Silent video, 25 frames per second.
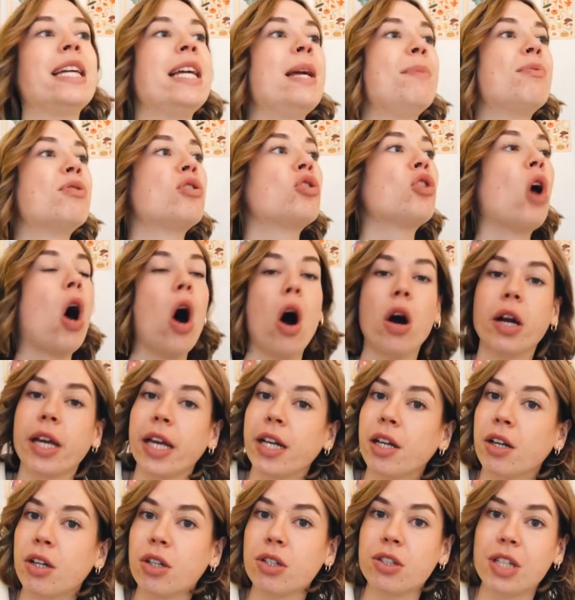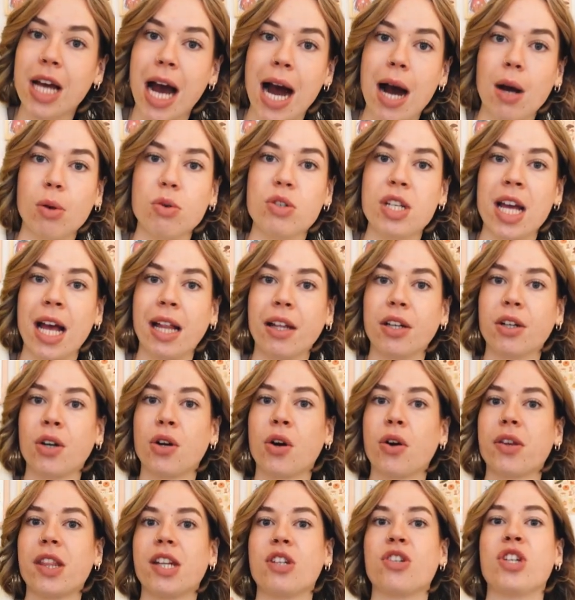keeps talking her down, telling
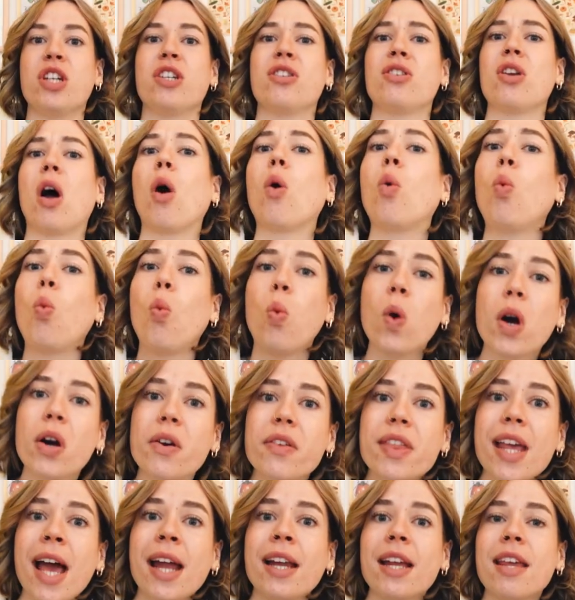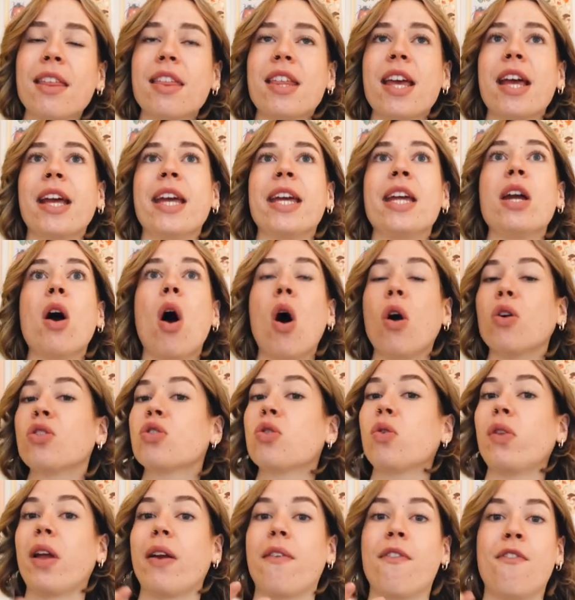her that she's not worth anything. He
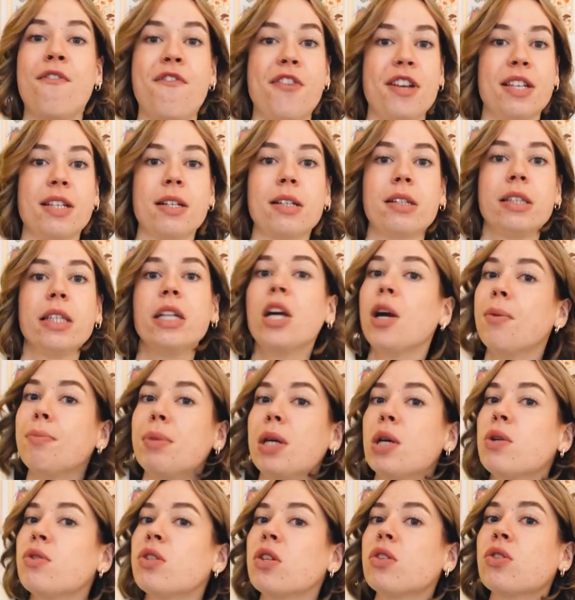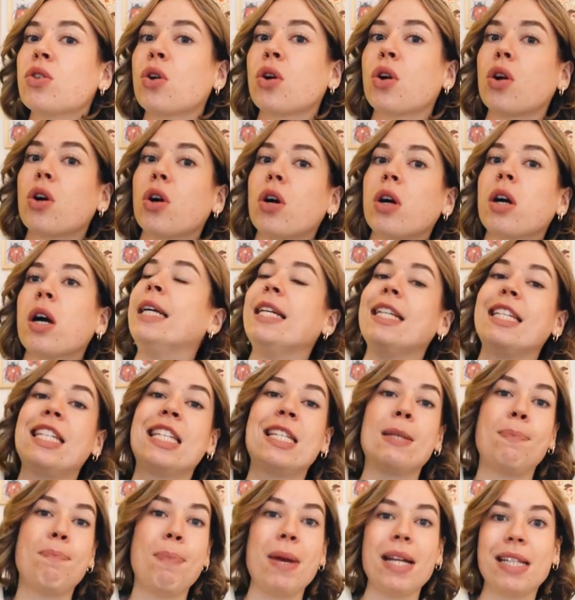also like physically abuses her. He
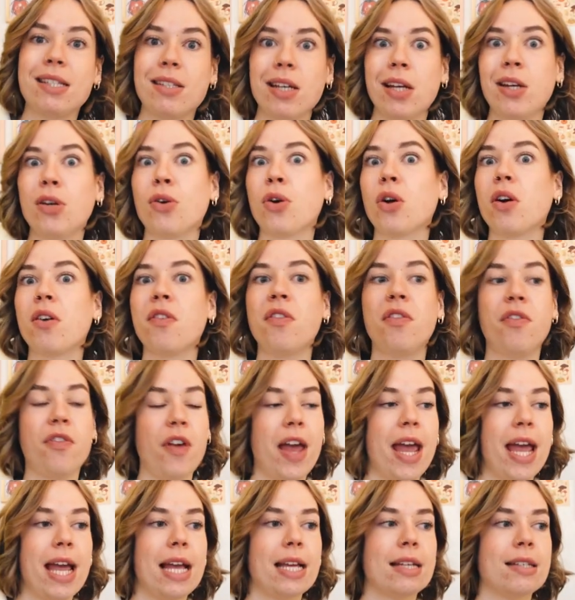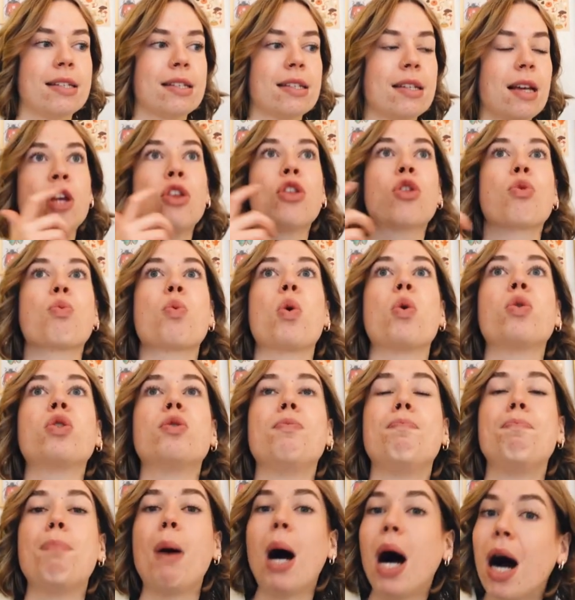spits in her face. He throws
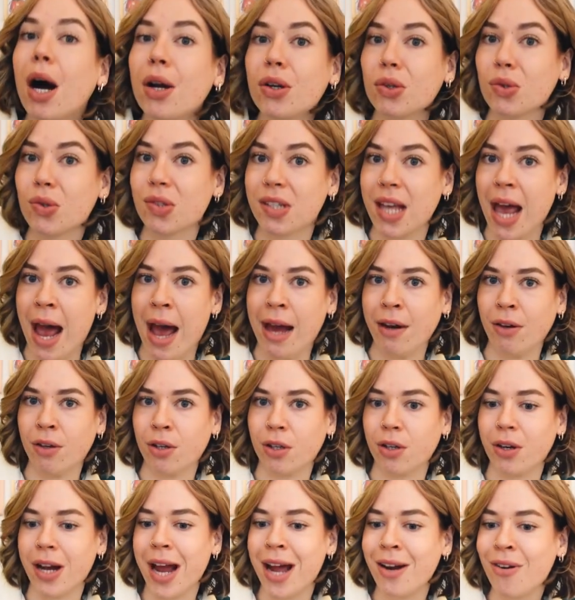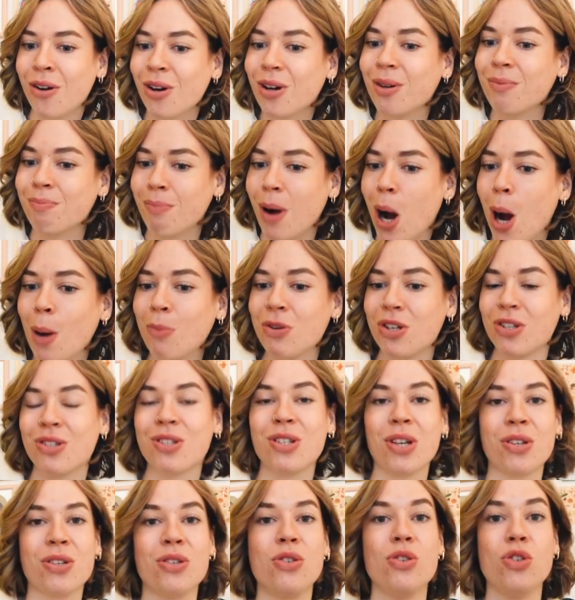bottles at her, and her mom just
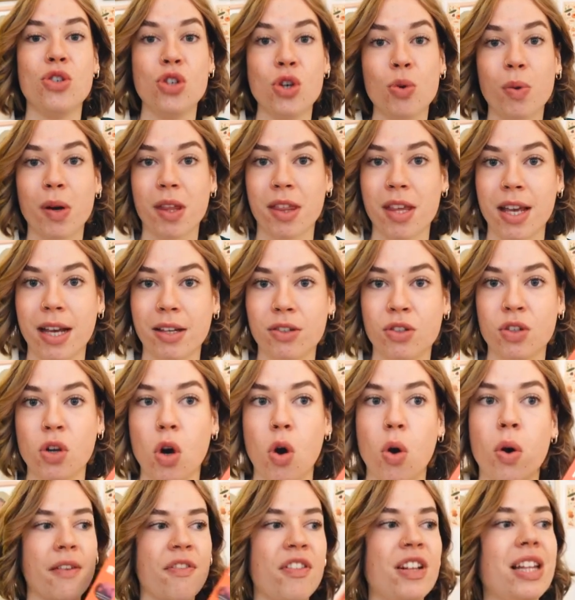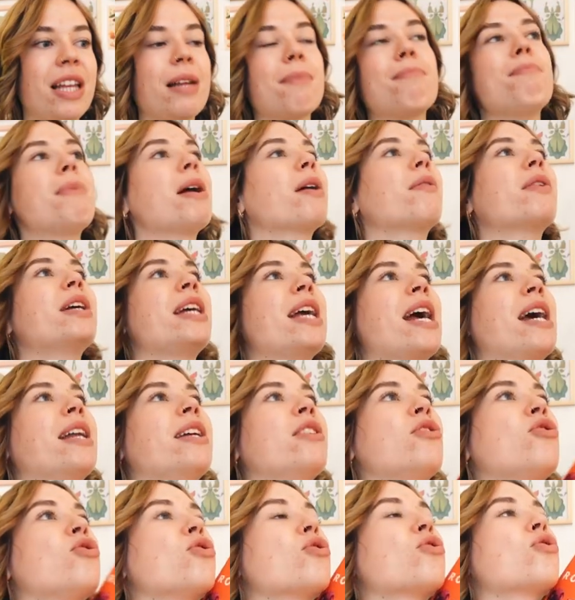doesn't do a thing. So I feel like Marianne
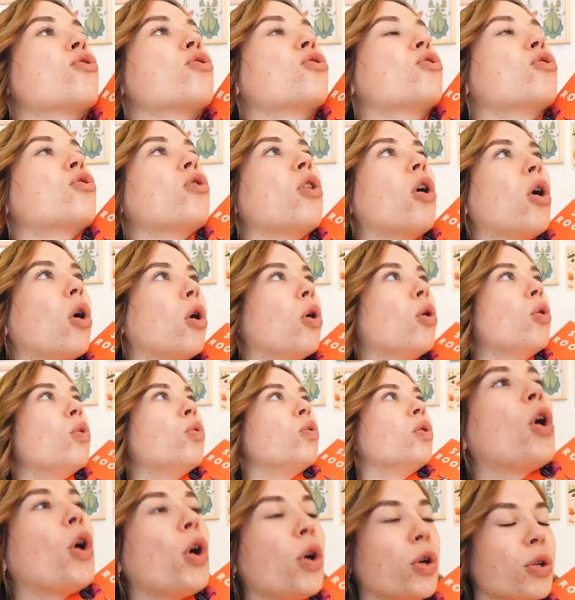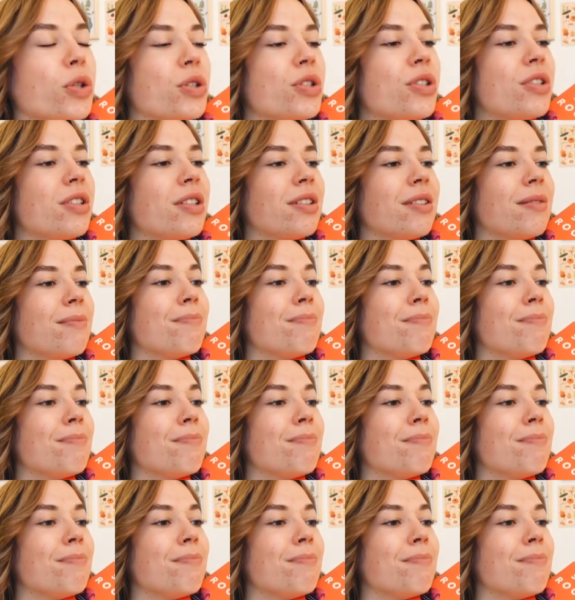is just so hurt